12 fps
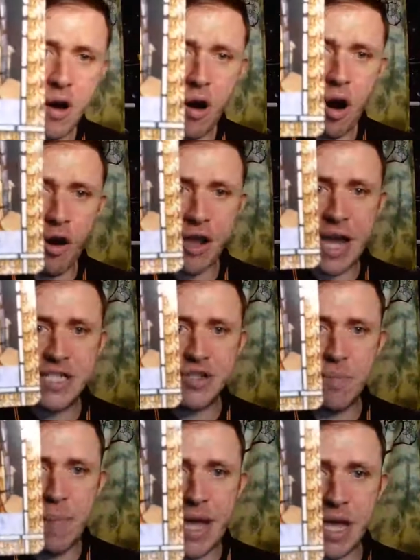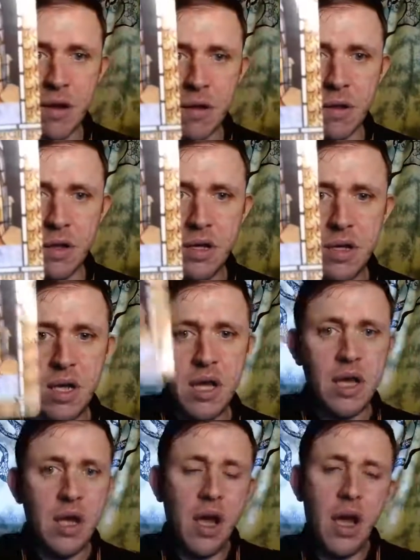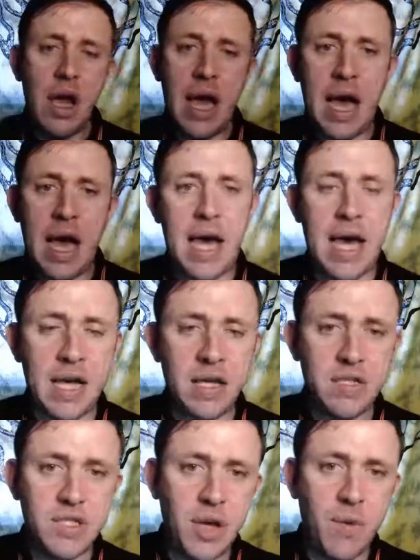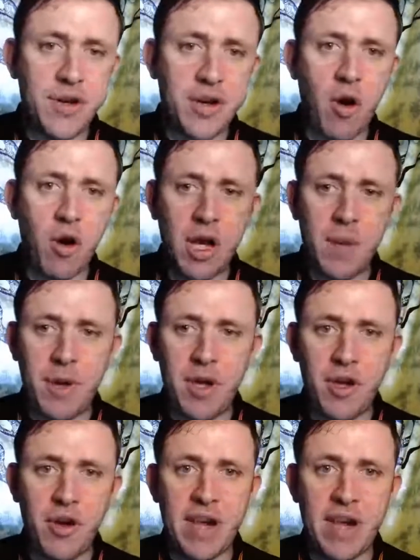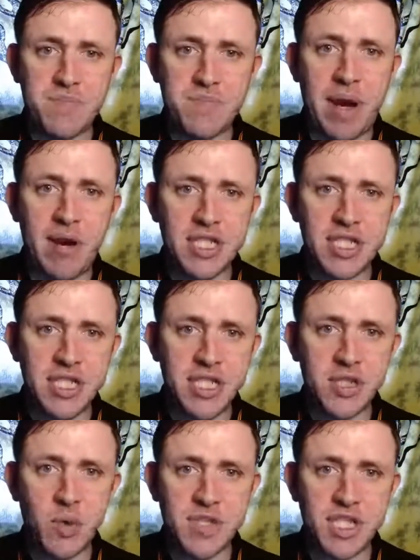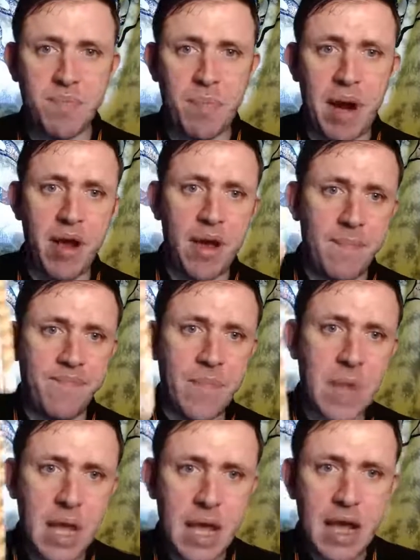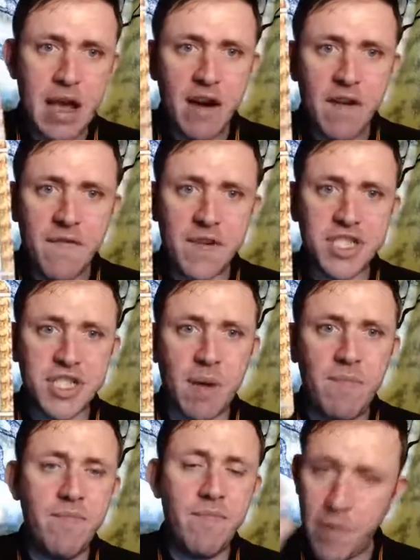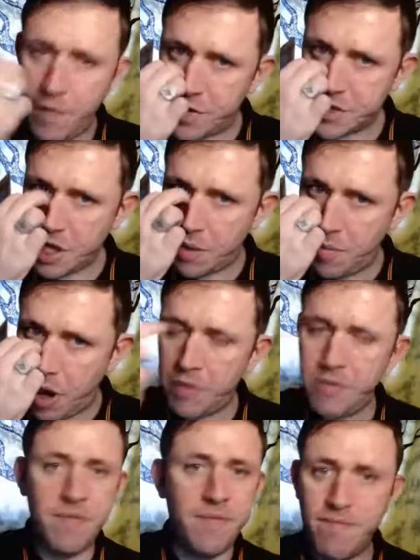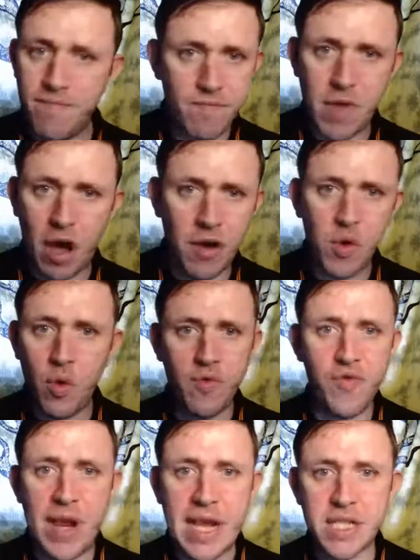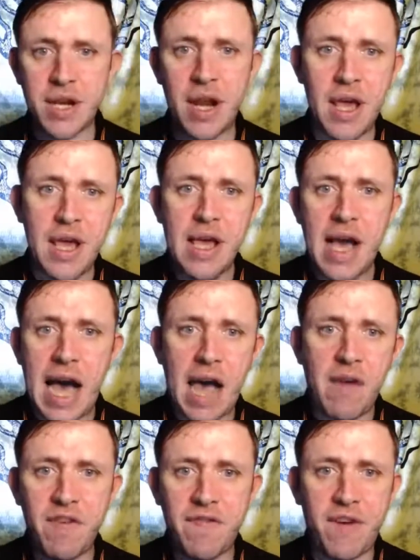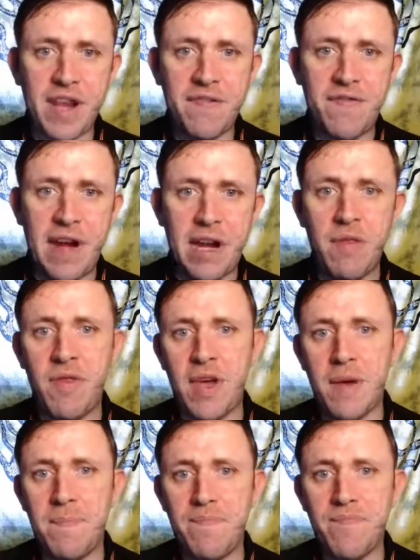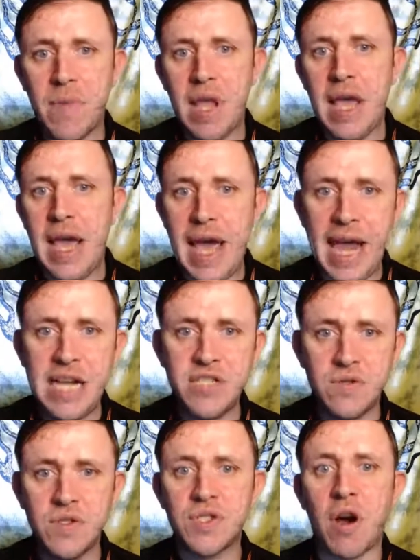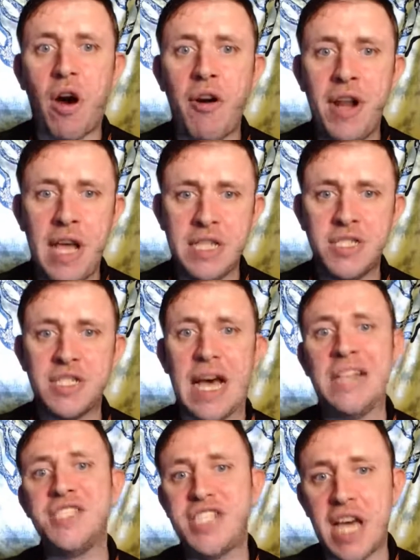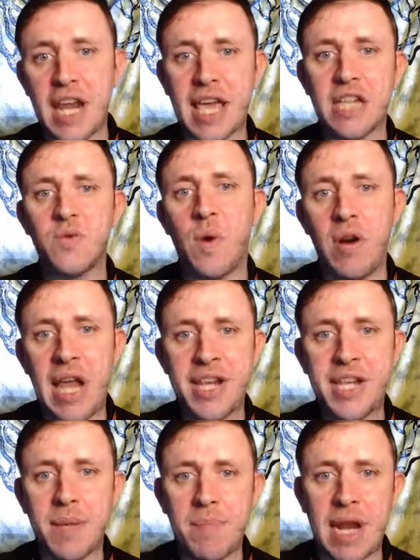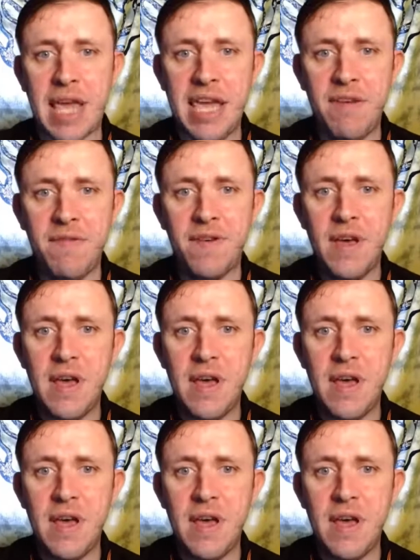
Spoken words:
Archangel Michael. You were talking about your experiences with spirit. For some unknown reason, I have a funny feeling that angels aren't as angelic as we're led to believe.